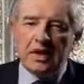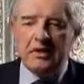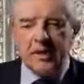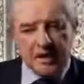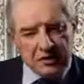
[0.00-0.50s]

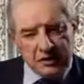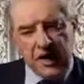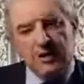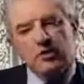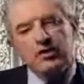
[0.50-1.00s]
And that's what
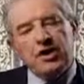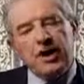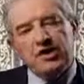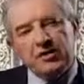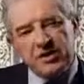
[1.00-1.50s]
I will
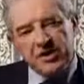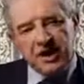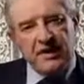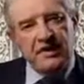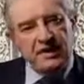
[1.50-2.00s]
try to
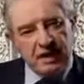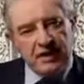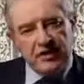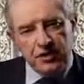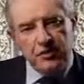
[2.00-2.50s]
present
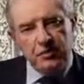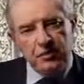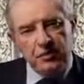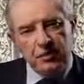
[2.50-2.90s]
here too.